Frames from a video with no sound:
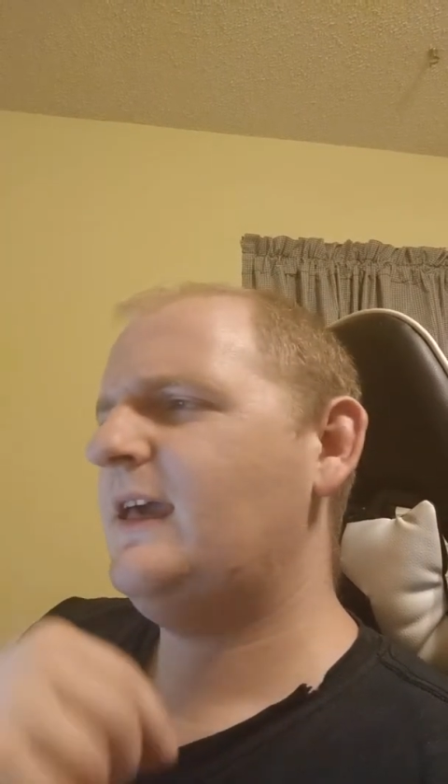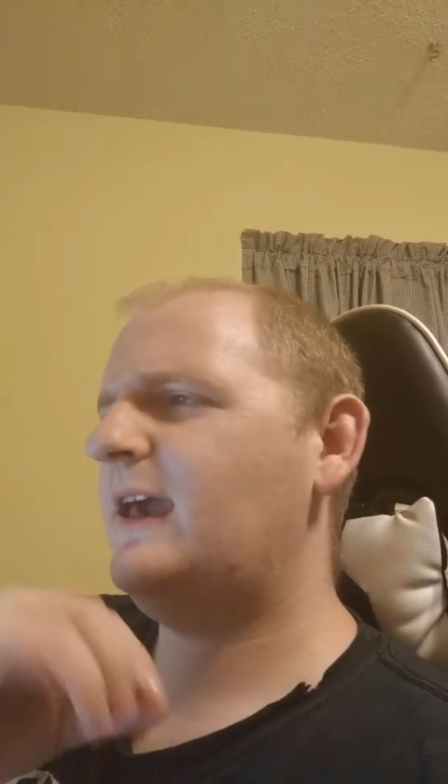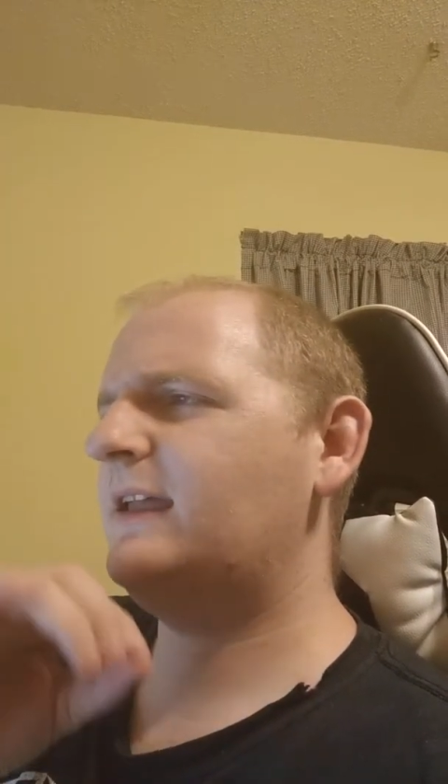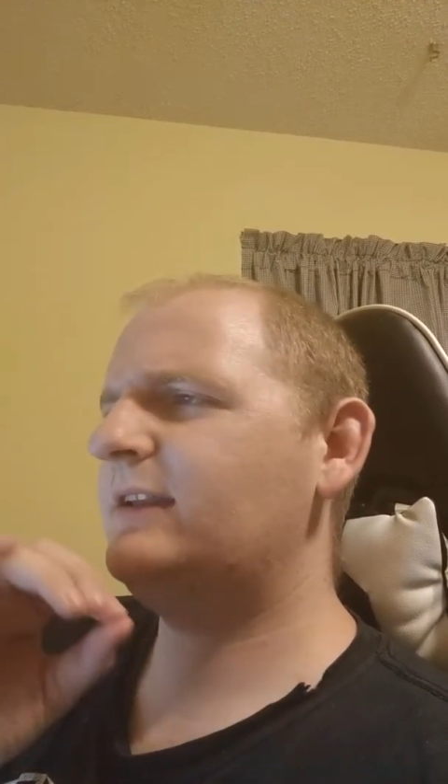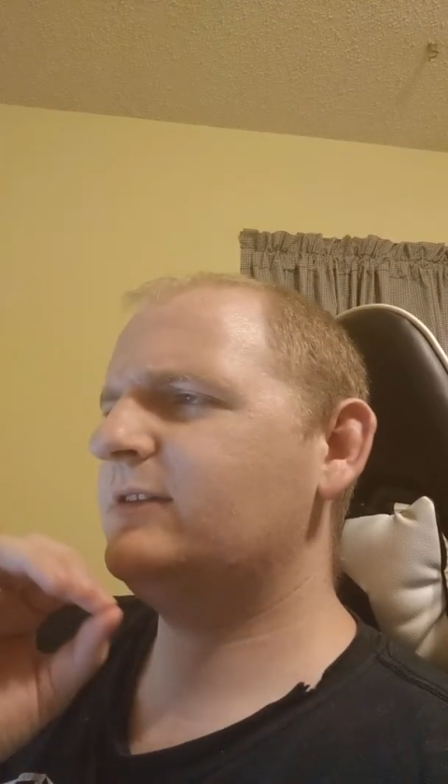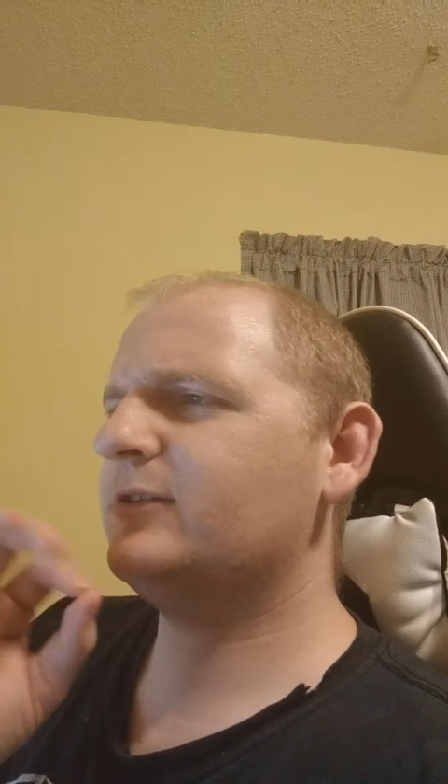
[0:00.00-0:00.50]

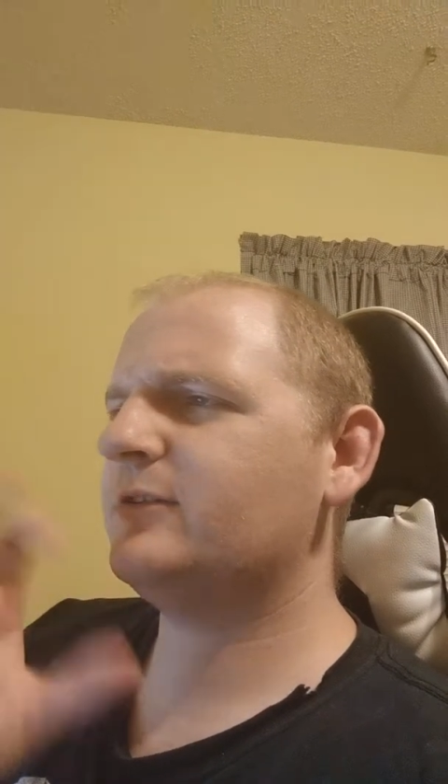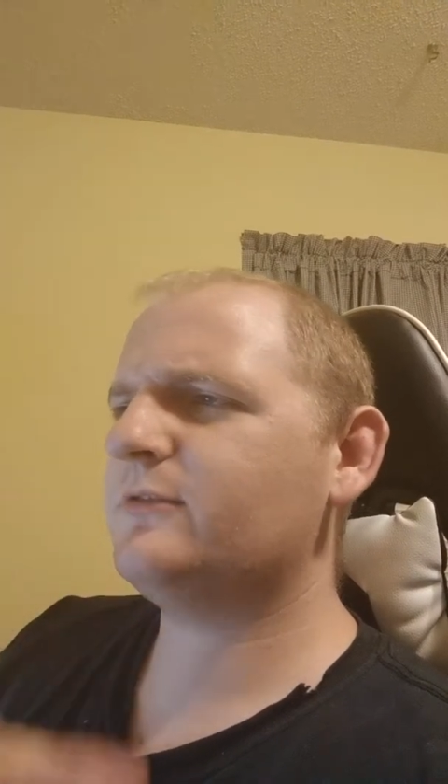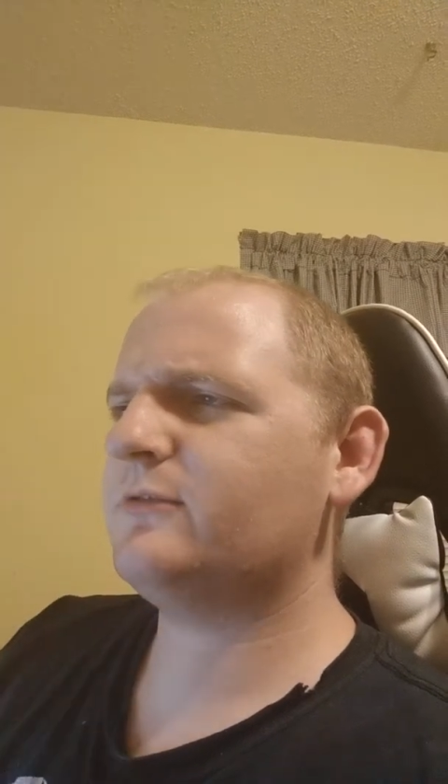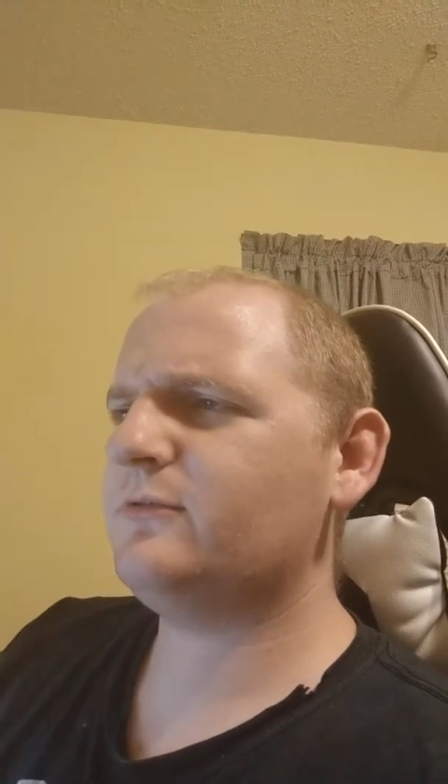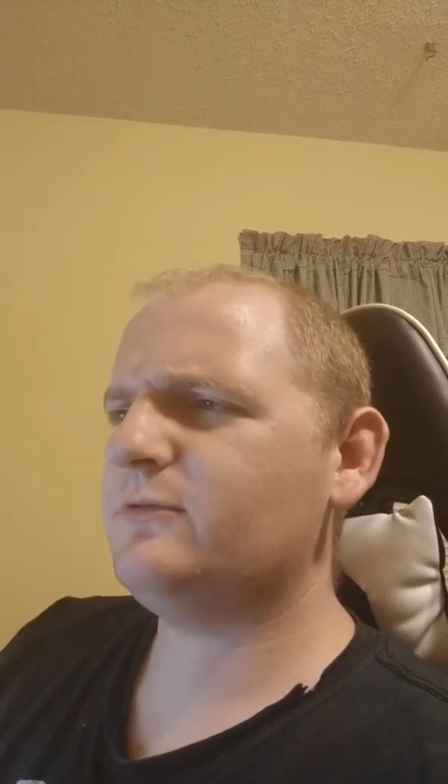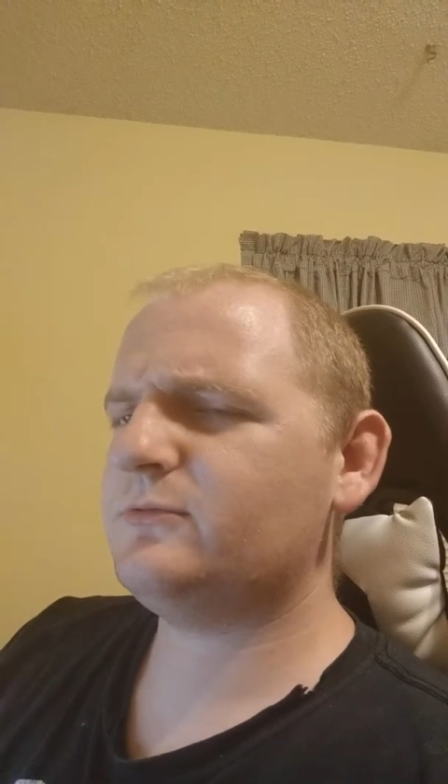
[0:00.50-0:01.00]
And in order
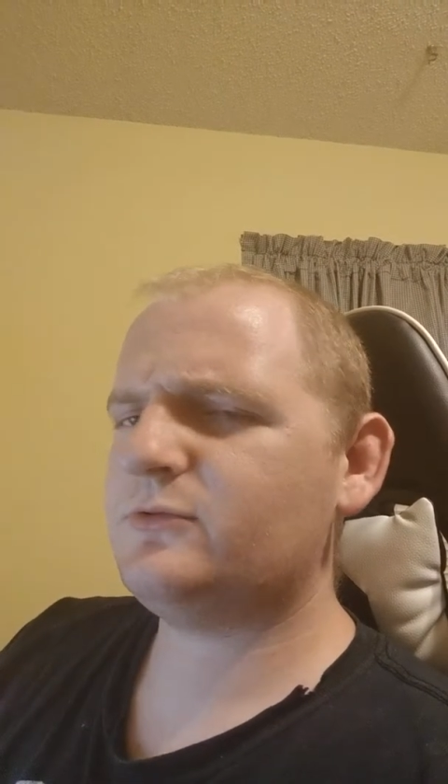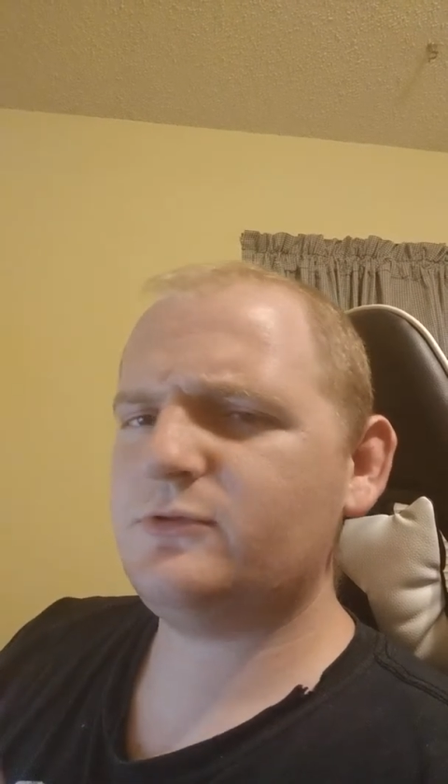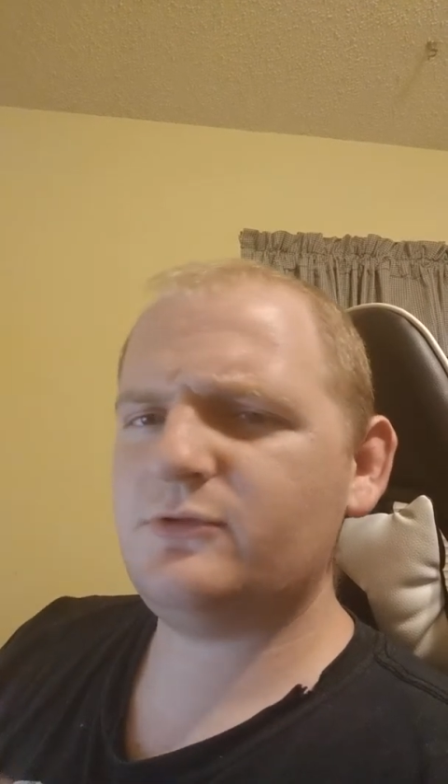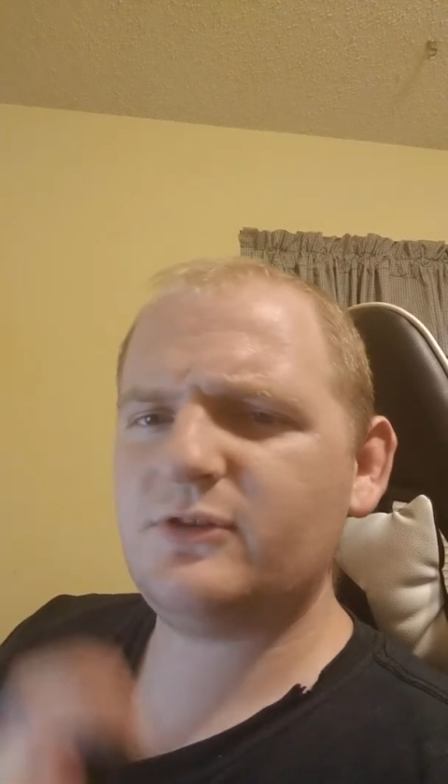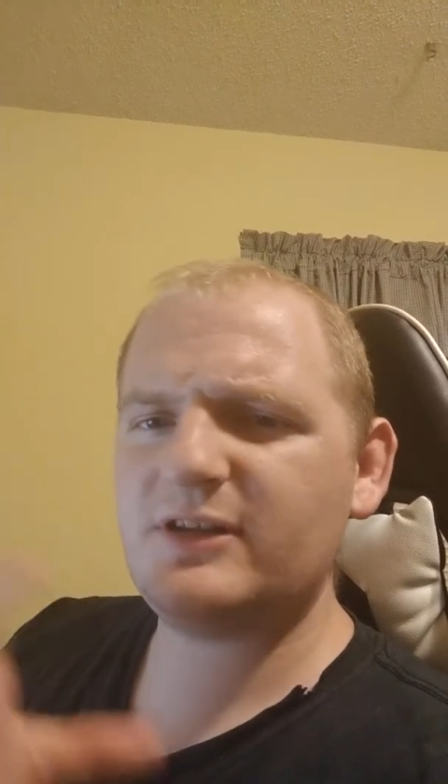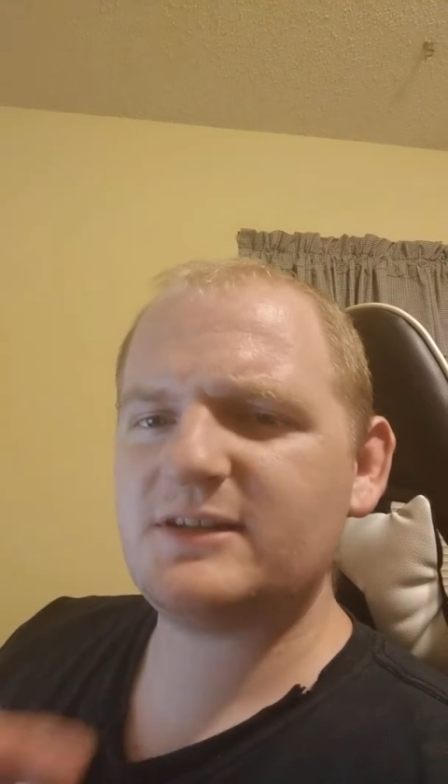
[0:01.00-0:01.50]
to do,
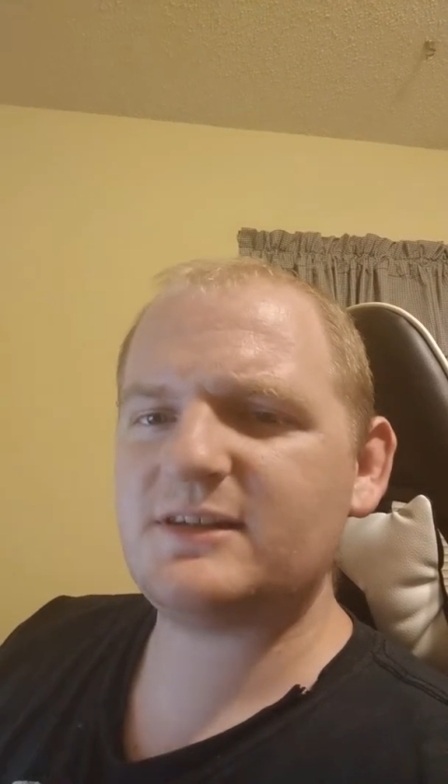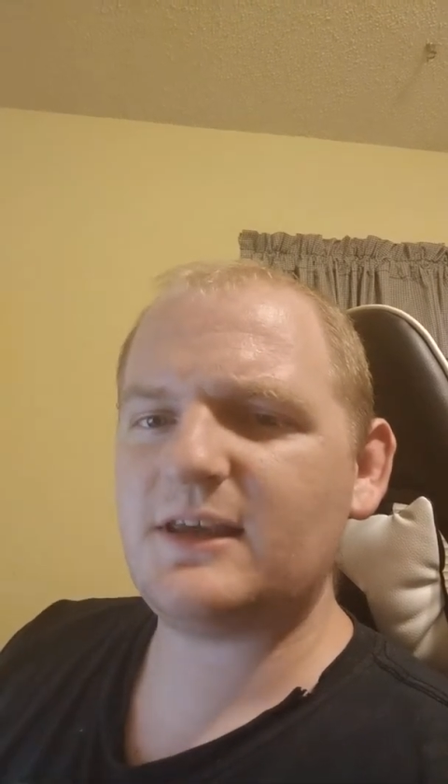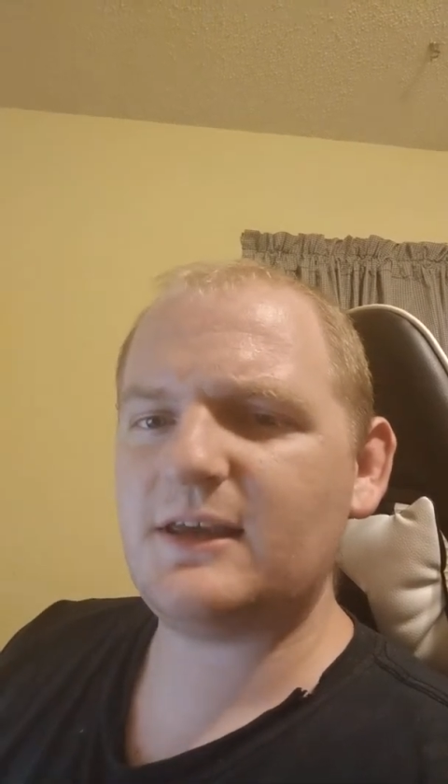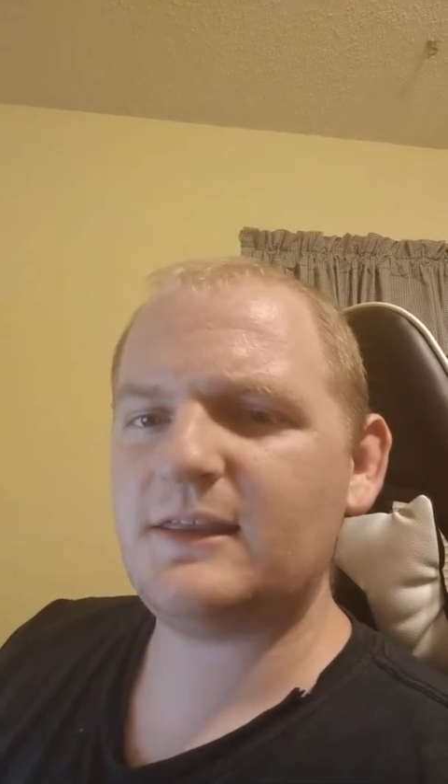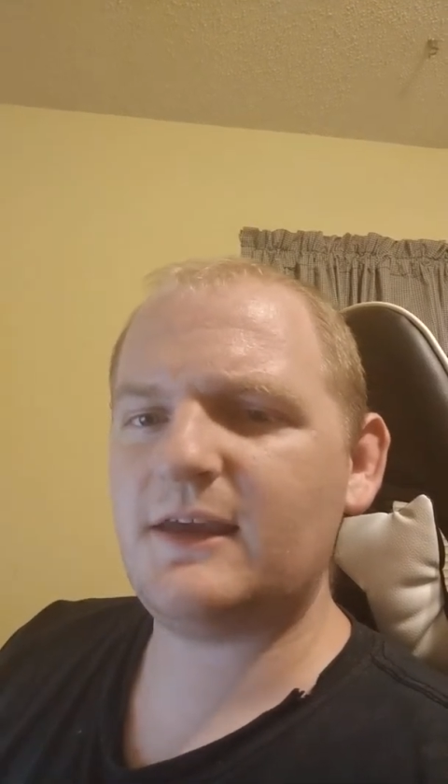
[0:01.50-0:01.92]
to do this,